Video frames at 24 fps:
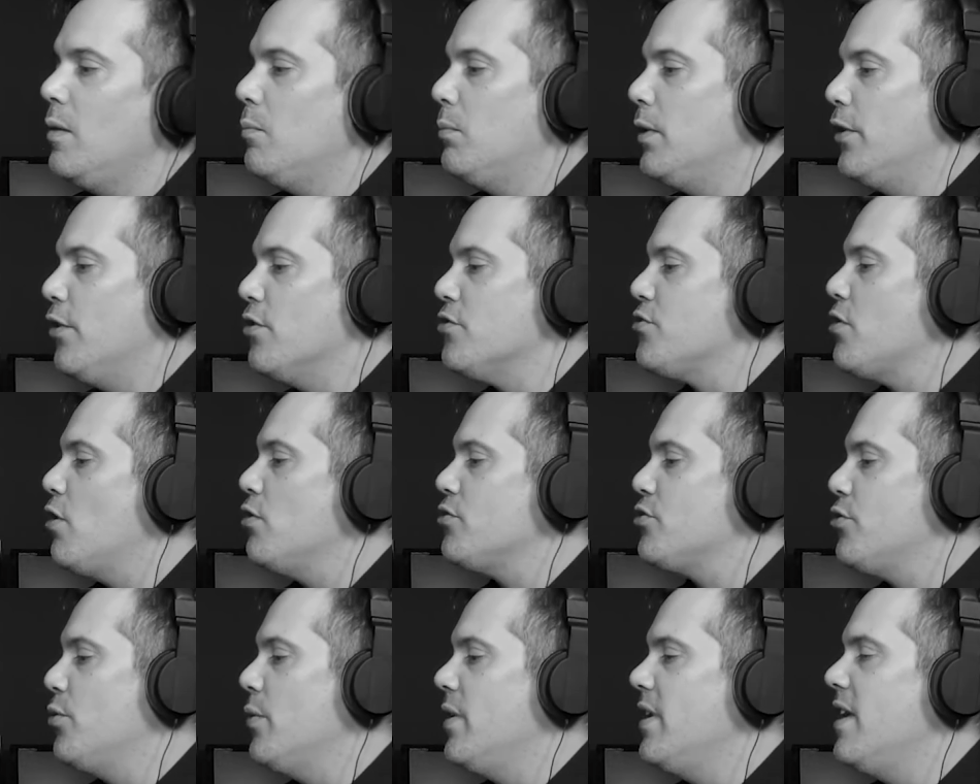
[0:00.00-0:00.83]
but there's
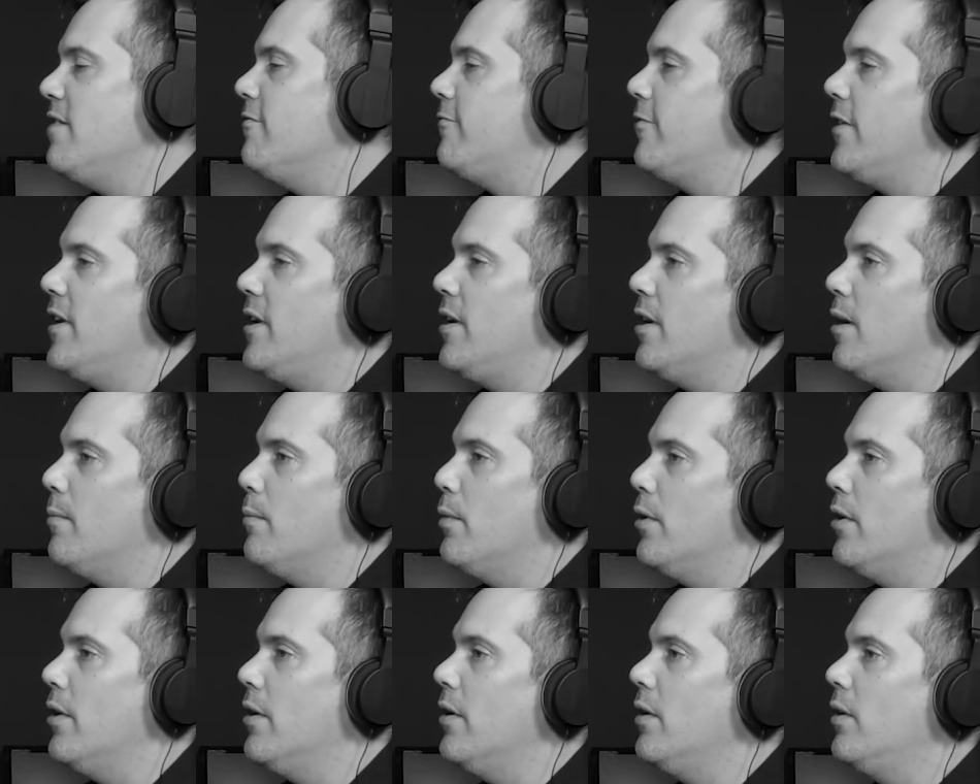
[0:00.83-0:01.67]
also an infinite
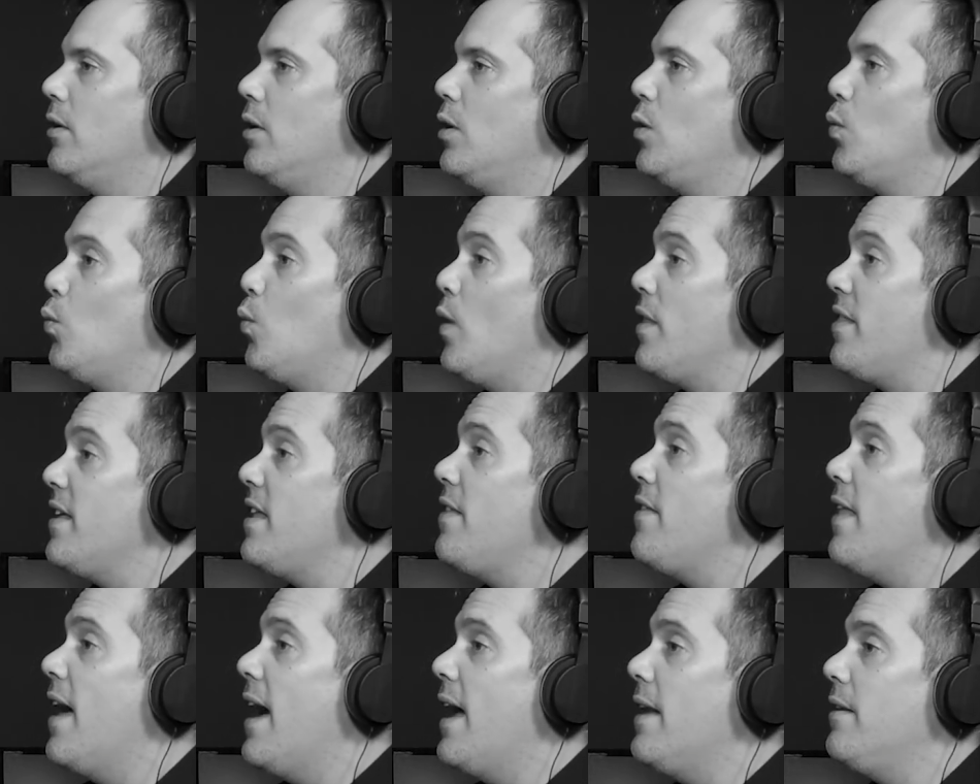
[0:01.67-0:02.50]
number
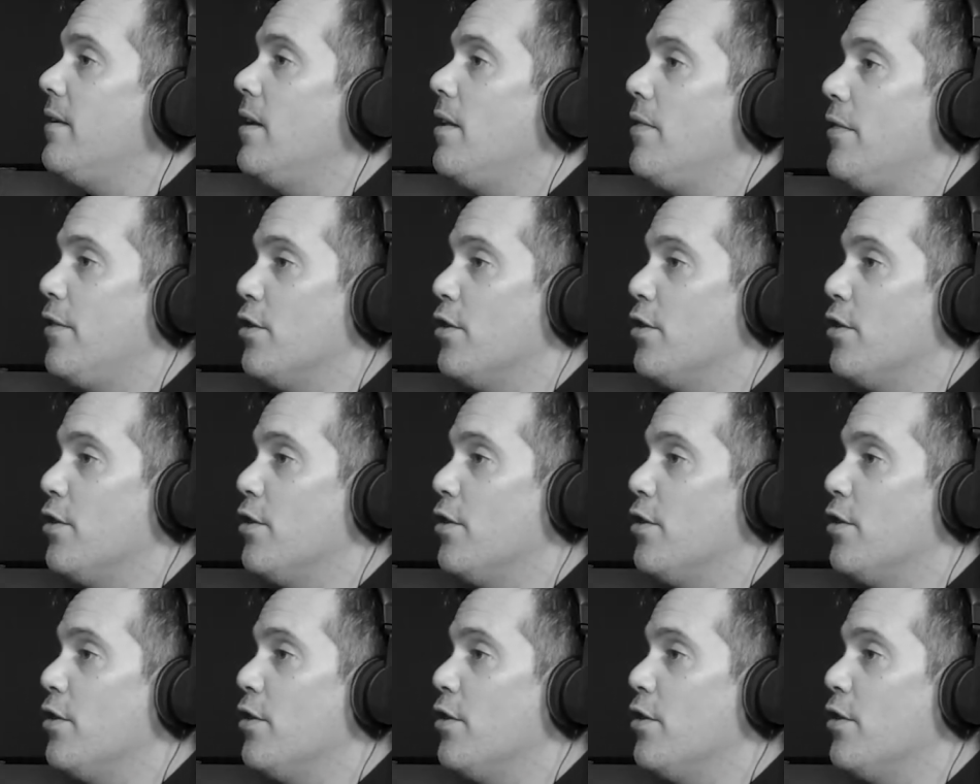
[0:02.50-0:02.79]
within that.